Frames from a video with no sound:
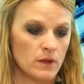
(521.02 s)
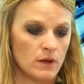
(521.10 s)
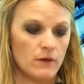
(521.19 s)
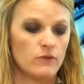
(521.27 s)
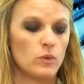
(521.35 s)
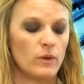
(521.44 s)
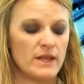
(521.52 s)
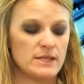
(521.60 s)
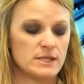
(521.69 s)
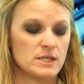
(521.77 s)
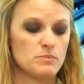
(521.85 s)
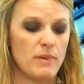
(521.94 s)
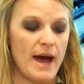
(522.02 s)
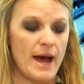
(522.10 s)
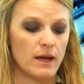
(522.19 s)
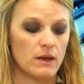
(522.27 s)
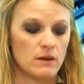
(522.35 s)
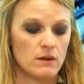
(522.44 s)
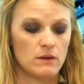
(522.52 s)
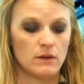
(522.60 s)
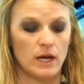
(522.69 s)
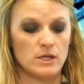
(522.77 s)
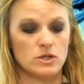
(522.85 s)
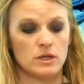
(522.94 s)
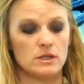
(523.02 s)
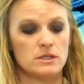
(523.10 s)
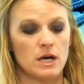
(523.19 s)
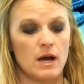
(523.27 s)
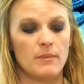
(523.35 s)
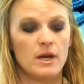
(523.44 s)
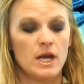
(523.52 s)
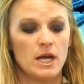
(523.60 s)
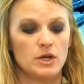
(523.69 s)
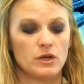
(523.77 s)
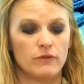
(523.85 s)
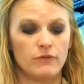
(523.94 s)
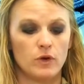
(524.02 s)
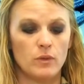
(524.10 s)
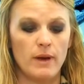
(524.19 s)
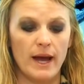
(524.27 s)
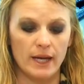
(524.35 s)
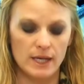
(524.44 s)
of the one that says back. Okay, start at the top, and you're going to fold back.